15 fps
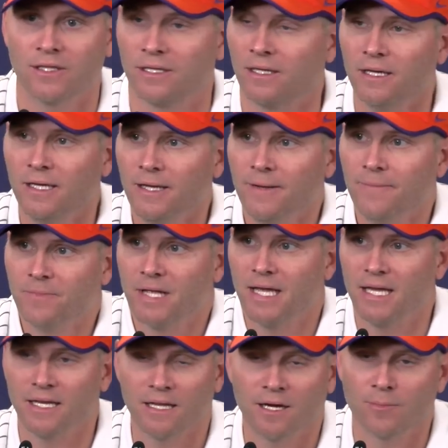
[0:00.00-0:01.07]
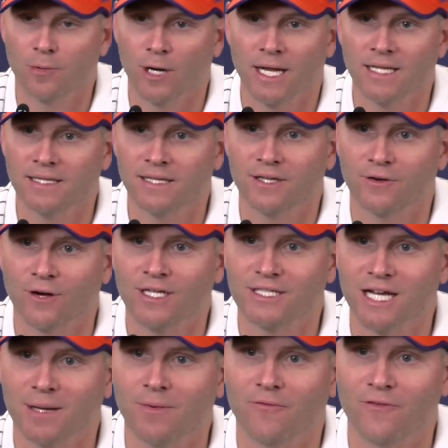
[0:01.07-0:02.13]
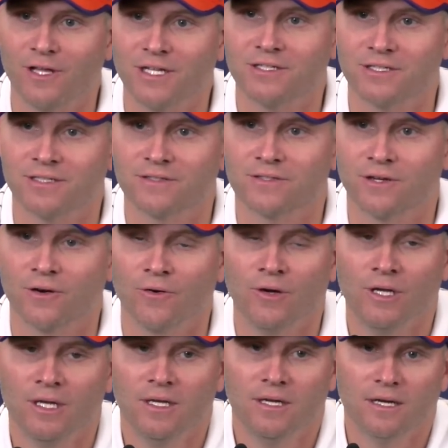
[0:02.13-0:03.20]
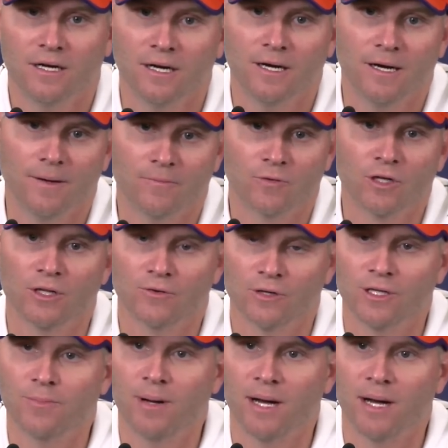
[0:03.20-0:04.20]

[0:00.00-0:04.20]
And Brandon did a great job of finishing. So really, really